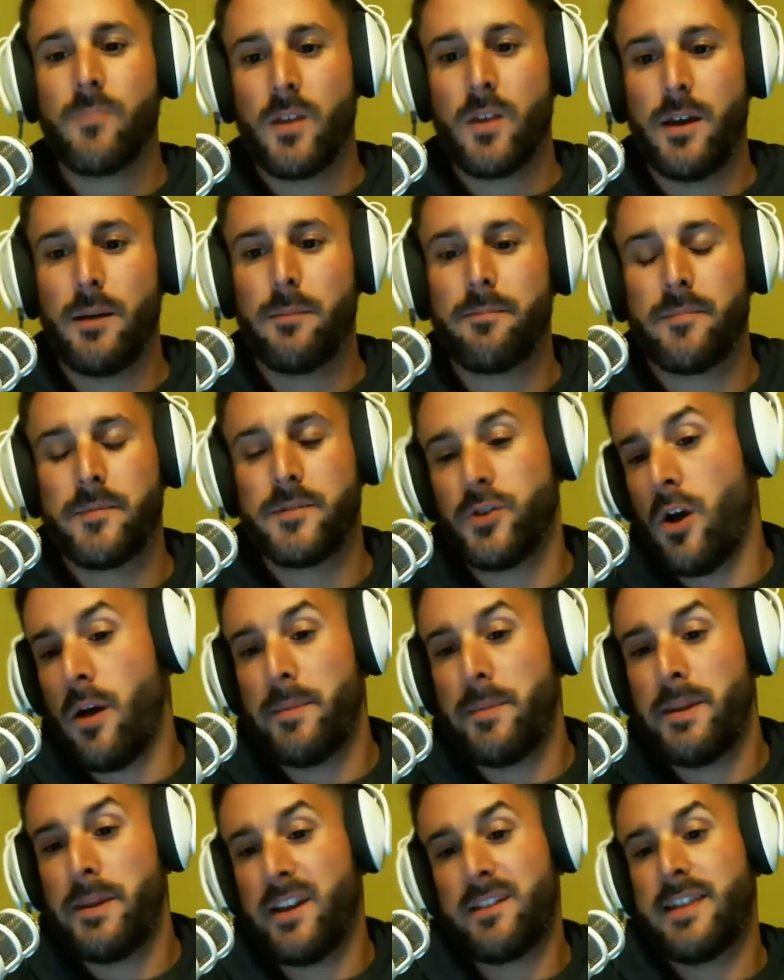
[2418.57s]
Yep. So I
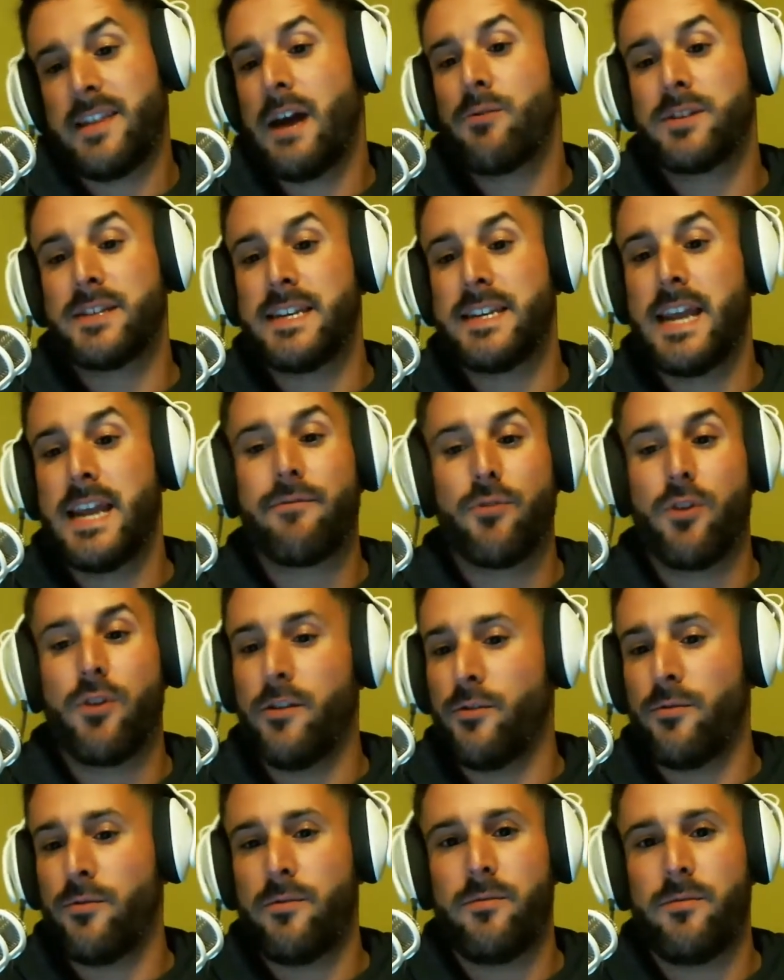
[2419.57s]
mean, like that was never
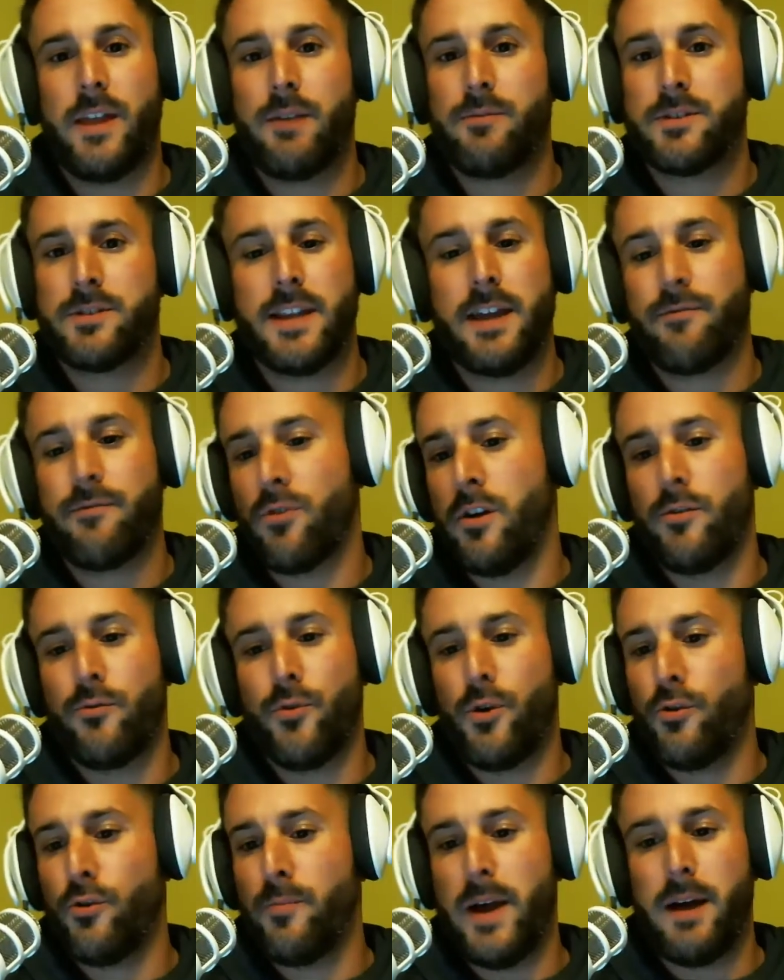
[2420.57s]
on the
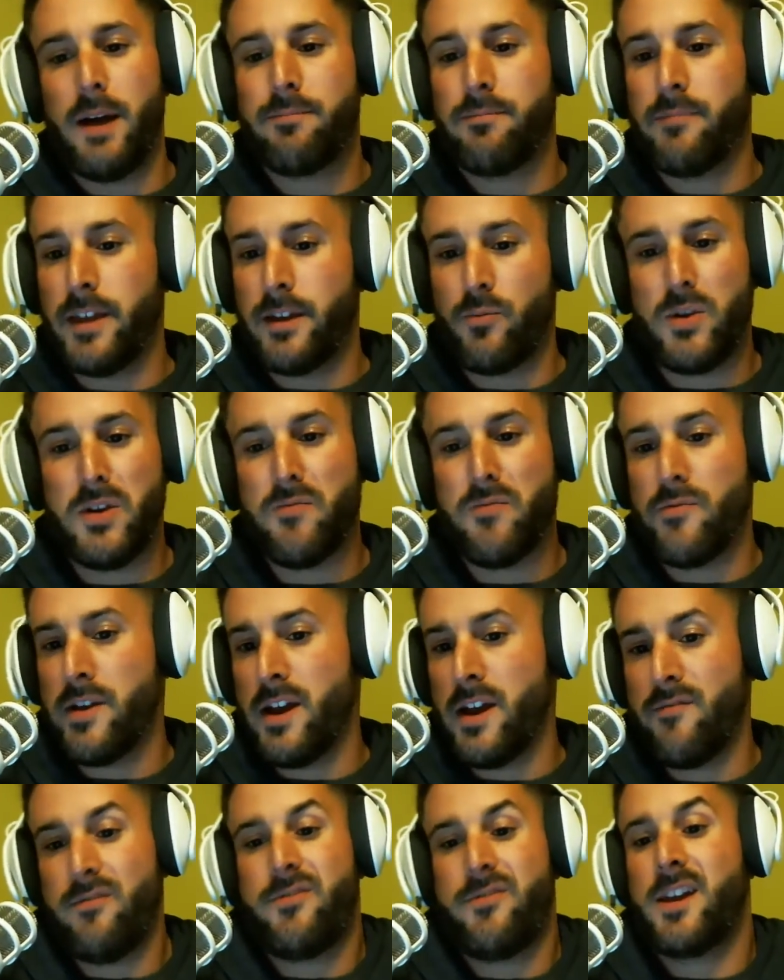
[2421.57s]
roadmap. Like we were
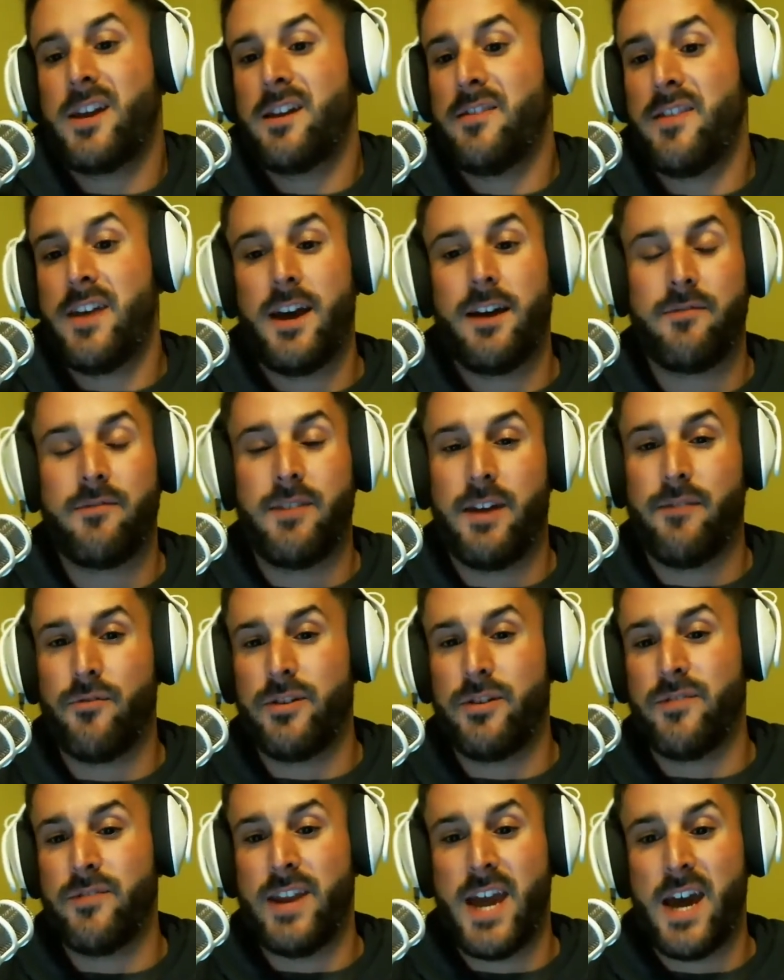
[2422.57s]
never thinking that. We
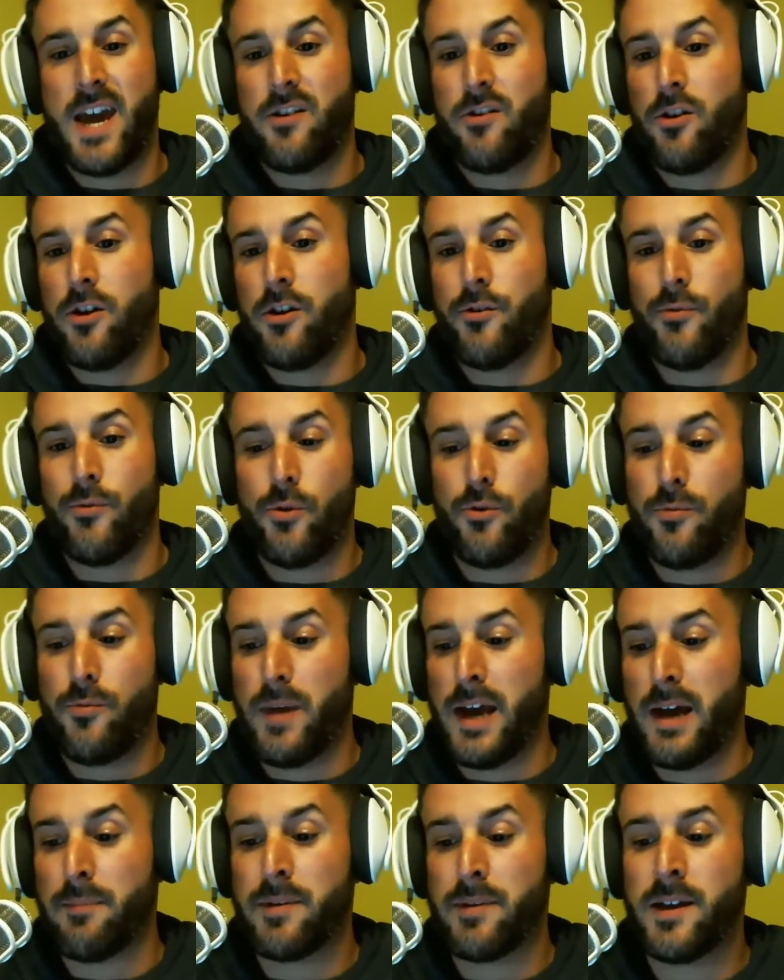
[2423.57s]
never even had it on a
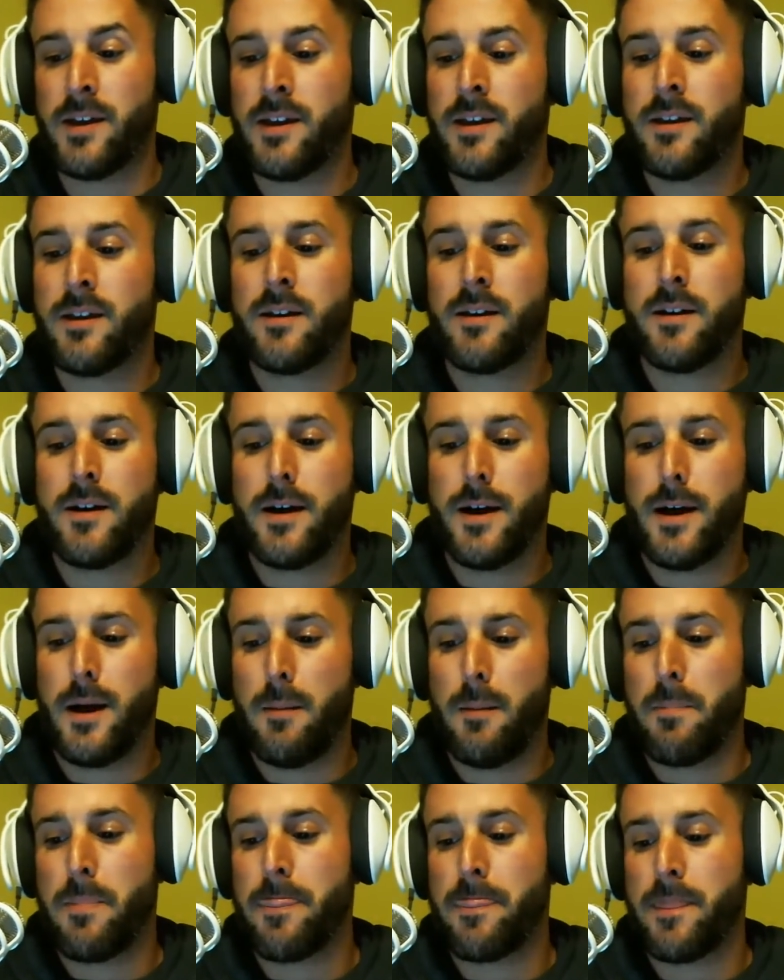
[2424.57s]
roadmap.
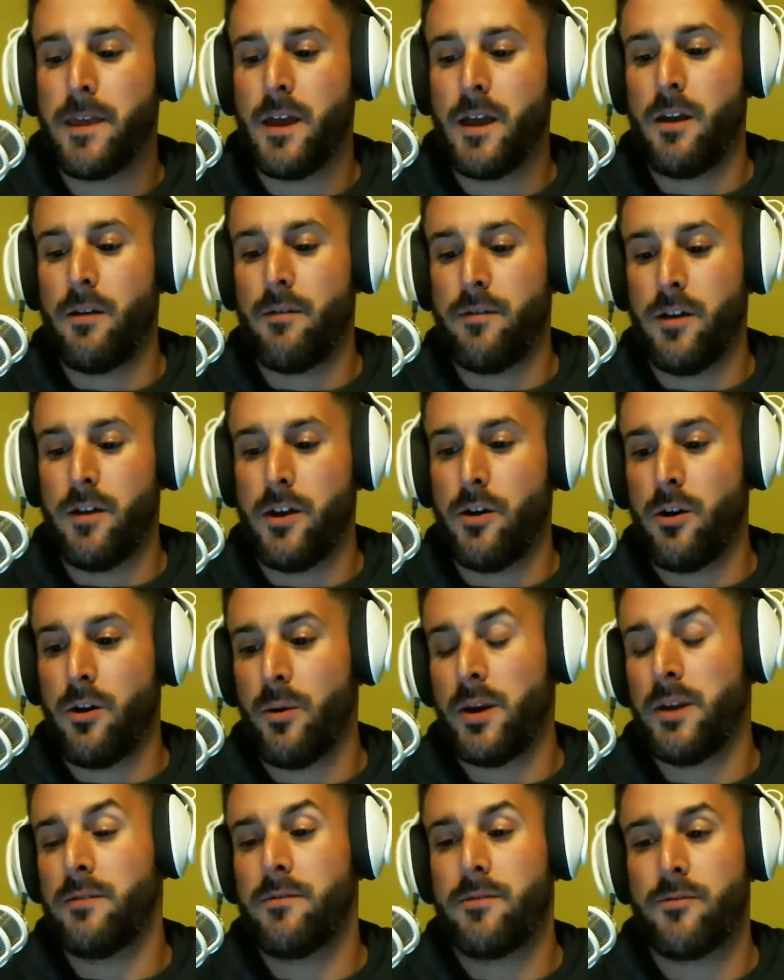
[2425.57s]
And
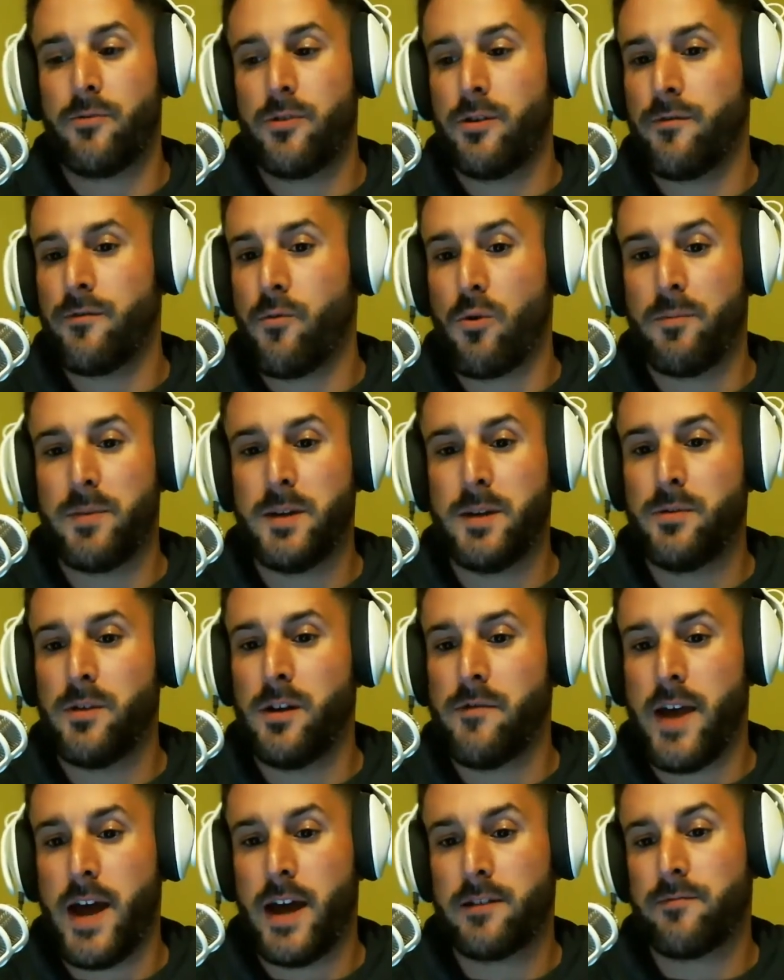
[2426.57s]
already 3 or 4 people
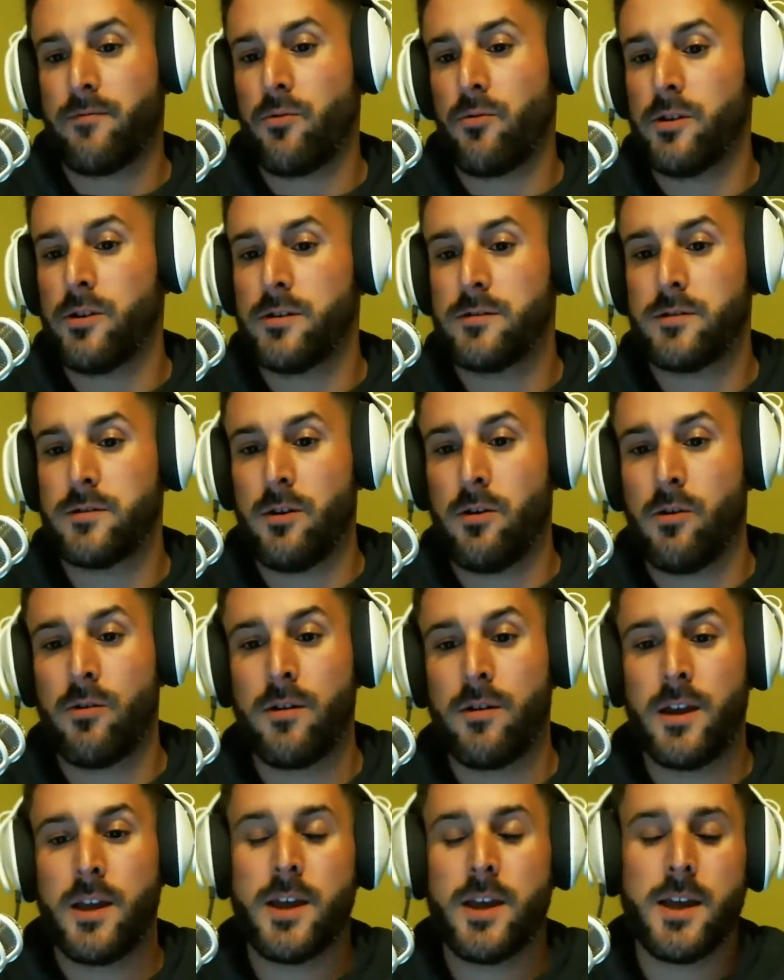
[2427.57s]
have asked for it.
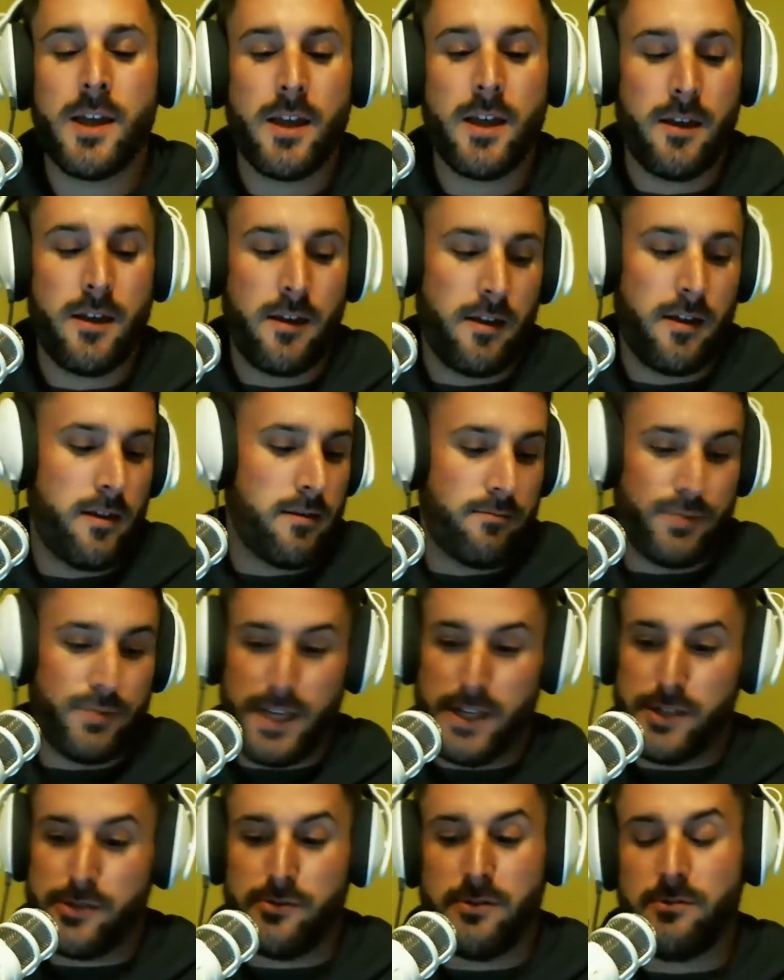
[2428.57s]
So
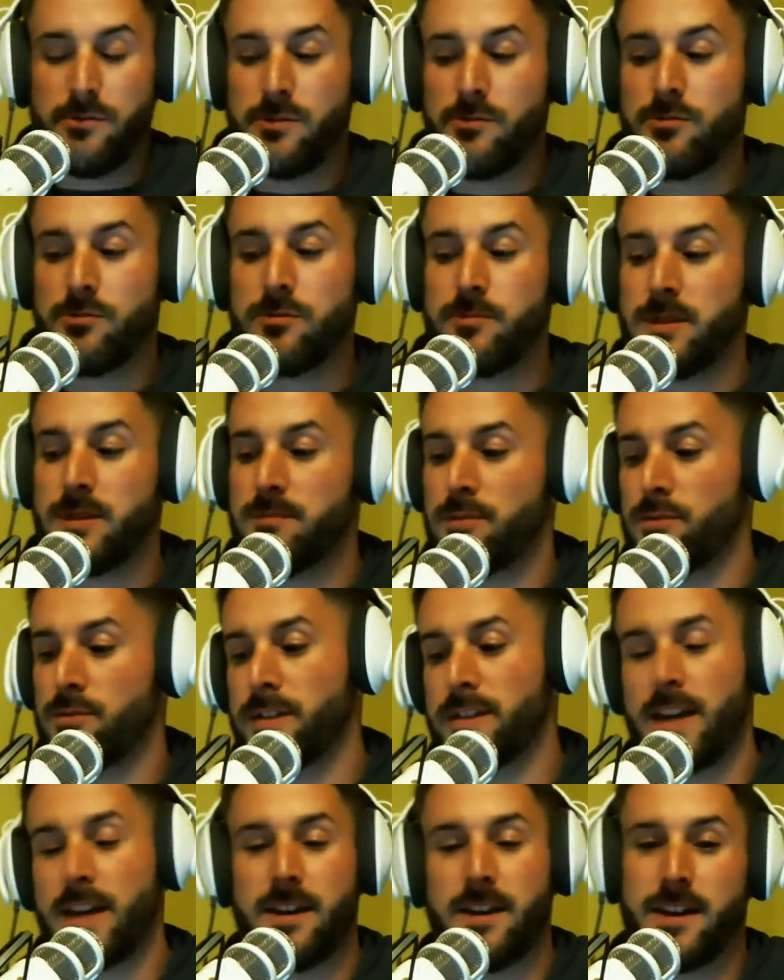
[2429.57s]
potentially we will be
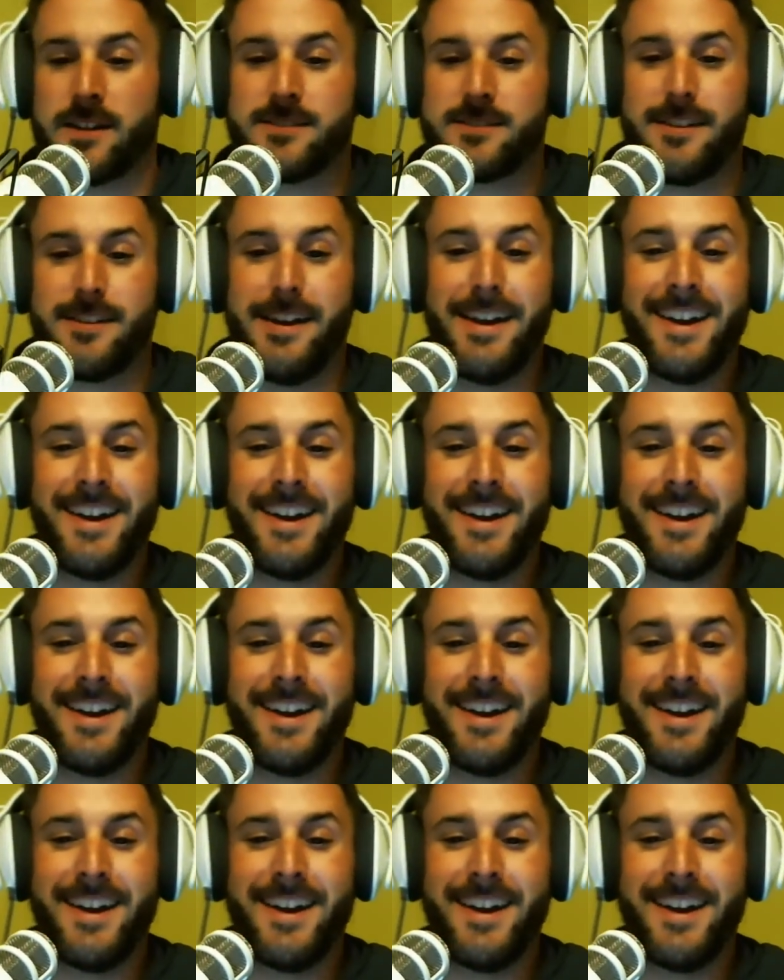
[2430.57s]
building that next.